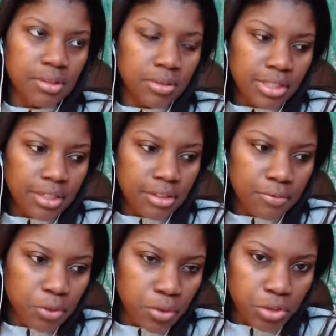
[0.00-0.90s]
it looks like the
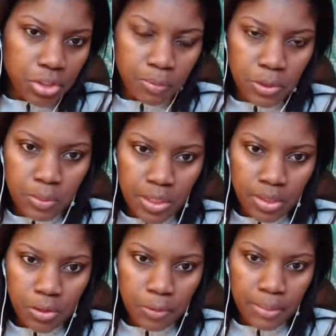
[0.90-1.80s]
viewership has been
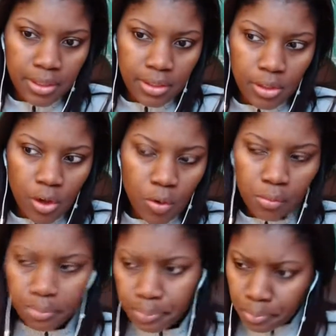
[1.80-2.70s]
a little bit
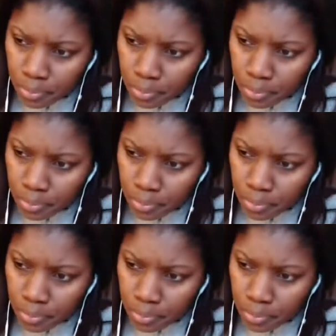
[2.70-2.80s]
low.